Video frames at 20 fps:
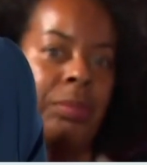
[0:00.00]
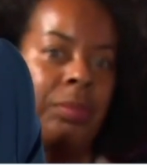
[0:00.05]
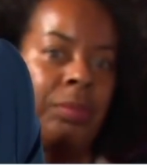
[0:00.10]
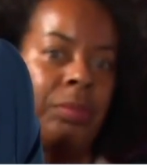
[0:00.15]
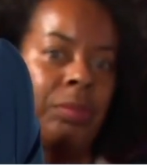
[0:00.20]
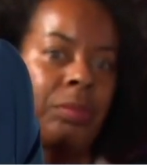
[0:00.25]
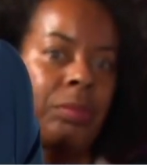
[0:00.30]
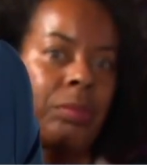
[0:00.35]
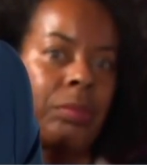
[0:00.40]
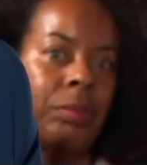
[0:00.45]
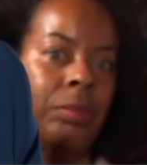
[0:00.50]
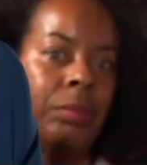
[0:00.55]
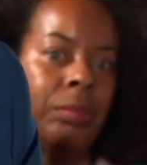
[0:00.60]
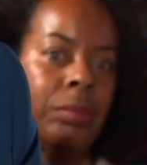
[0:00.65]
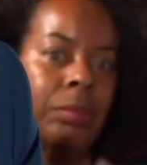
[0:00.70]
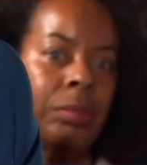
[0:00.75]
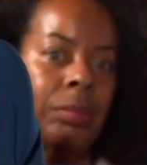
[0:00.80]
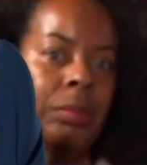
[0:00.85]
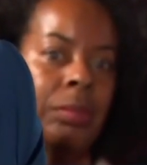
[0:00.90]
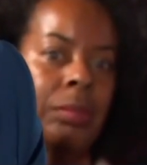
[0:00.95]

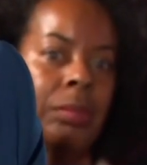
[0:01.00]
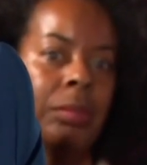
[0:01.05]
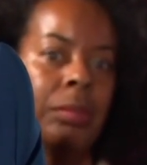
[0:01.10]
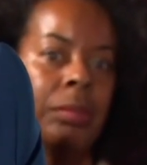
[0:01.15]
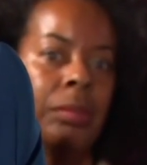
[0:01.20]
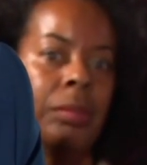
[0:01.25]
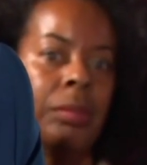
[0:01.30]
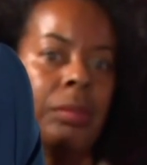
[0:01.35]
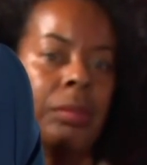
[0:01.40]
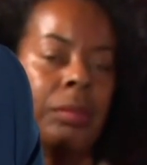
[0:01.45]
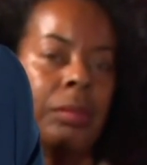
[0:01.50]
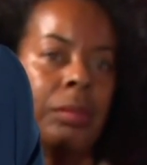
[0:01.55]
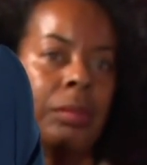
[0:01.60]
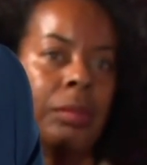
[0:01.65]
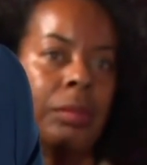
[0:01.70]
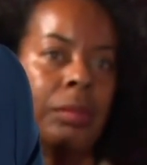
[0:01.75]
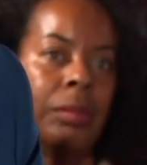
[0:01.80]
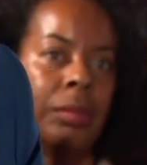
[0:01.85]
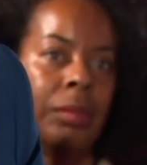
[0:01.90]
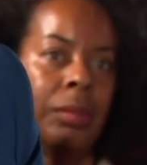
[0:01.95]

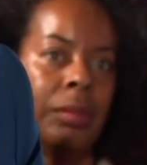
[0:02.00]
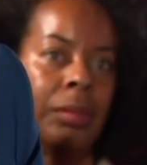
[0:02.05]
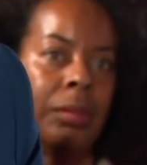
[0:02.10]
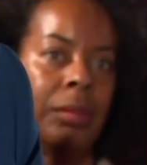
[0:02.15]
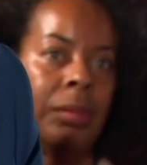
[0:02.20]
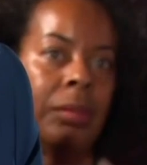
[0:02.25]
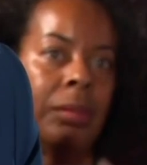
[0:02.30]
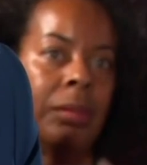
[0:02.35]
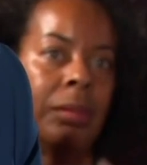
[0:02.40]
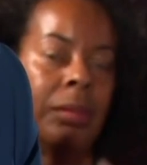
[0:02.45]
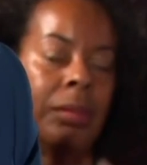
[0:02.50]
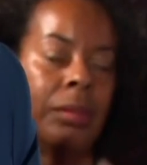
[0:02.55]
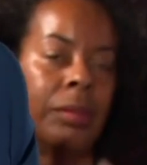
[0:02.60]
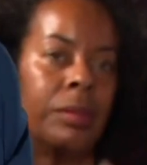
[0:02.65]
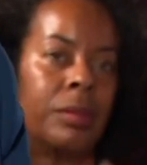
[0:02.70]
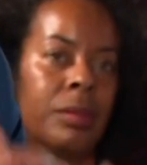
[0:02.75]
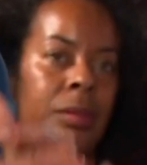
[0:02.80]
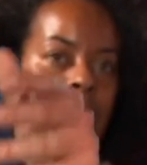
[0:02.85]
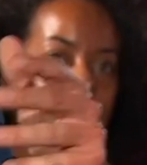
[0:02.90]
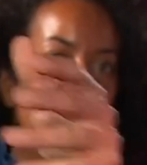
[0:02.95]
No words are spoken by the person on screen.